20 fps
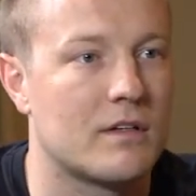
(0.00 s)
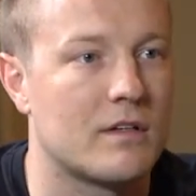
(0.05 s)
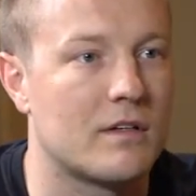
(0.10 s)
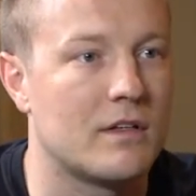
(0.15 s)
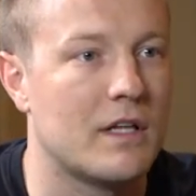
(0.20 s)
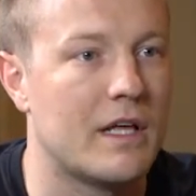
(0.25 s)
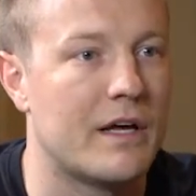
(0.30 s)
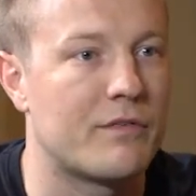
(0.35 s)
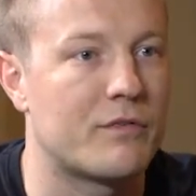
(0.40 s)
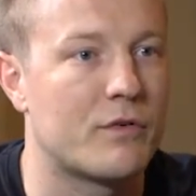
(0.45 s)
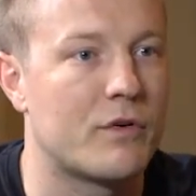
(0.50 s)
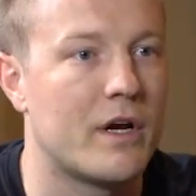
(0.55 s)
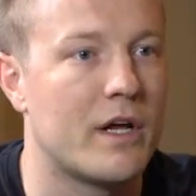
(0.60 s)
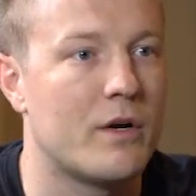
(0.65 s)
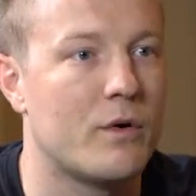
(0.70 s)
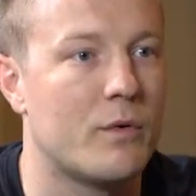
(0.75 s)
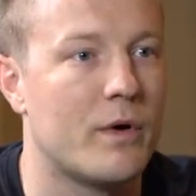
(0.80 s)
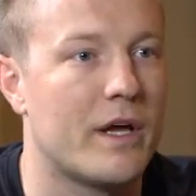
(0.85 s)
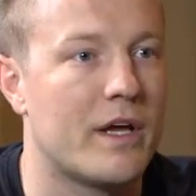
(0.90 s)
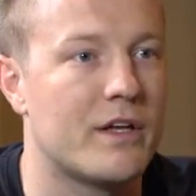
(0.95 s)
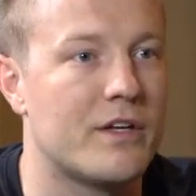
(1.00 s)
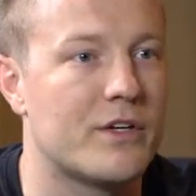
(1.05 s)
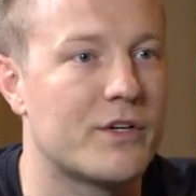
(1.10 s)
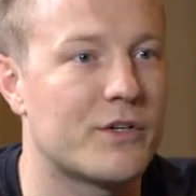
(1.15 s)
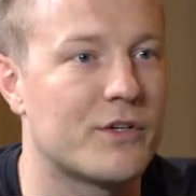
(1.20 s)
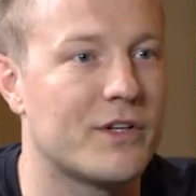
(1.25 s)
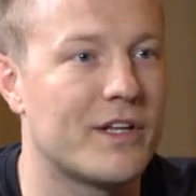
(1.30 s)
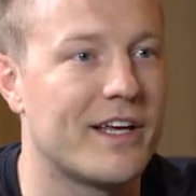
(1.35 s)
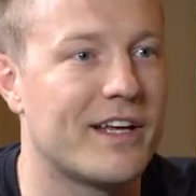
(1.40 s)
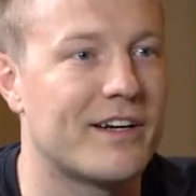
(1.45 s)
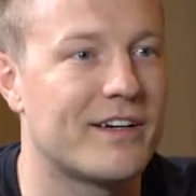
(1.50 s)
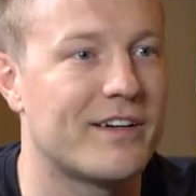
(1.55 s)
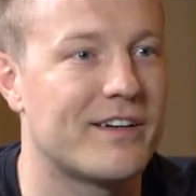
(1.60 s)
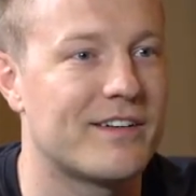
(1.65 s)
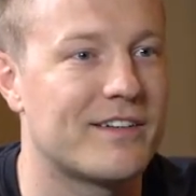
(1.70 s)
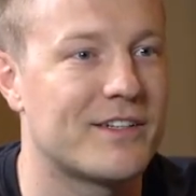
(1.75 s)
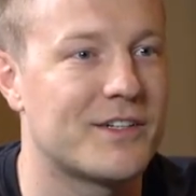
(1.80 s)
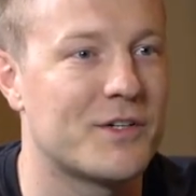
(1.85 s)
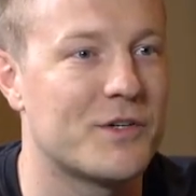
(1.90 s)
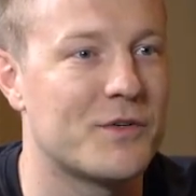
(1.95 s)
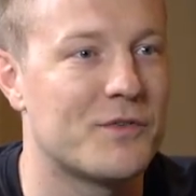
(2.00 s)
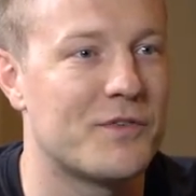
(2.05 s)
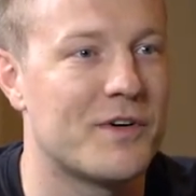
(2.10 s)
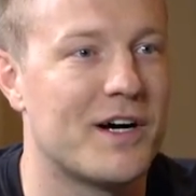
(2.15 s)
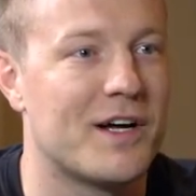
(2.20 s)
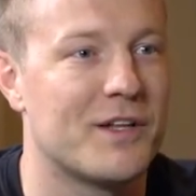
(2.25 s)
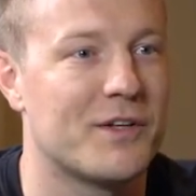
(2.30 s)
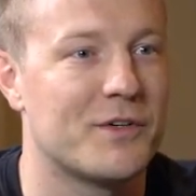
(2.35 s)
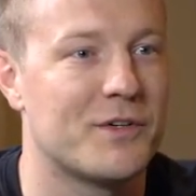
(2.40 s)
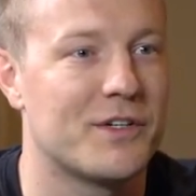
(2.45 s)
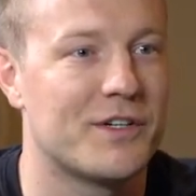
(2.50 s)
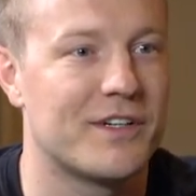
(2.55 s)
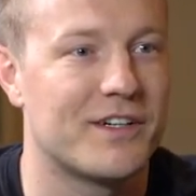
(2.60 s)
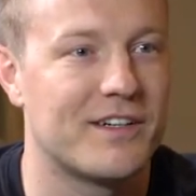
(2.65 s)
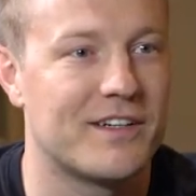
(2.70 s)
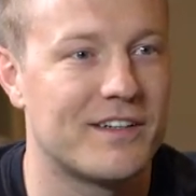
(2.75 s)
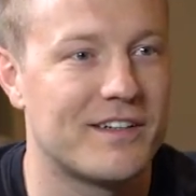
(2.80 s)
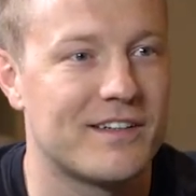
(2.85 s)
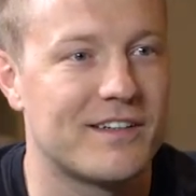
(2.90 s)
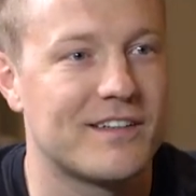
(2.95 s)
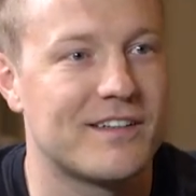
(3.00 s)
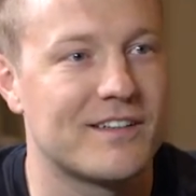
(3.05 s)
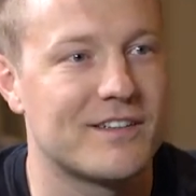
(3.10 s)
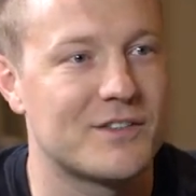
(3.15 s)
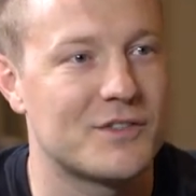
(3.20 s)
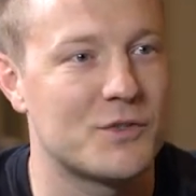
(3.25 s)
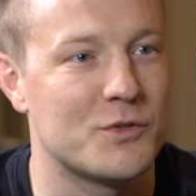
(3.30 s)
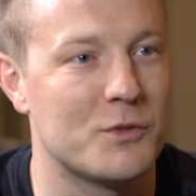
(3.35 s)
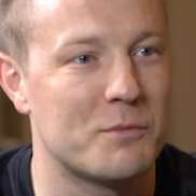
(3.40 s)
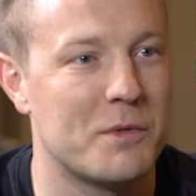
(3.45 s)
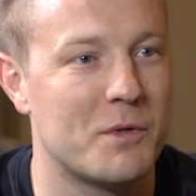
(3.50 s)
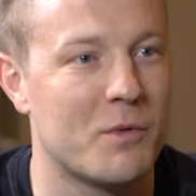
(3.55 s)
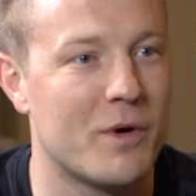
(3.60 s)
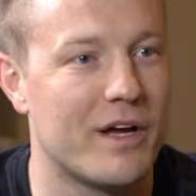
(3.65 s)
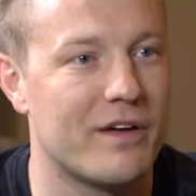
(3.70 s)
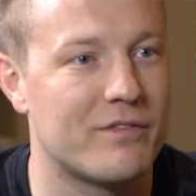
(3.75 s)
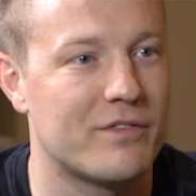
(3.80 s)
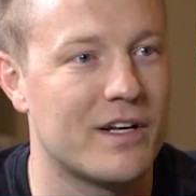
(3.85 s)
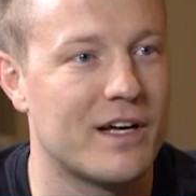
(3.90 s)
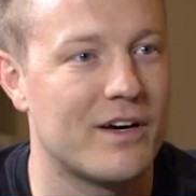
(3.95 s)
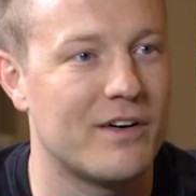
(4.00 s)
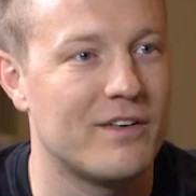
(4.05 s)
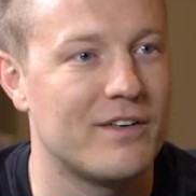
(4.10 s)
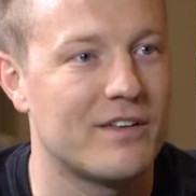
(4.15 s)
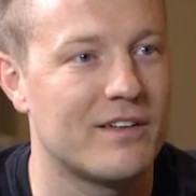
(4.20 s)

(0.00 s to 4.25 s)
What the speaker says: Left right away a year later to go follow your soon-to-be wife now.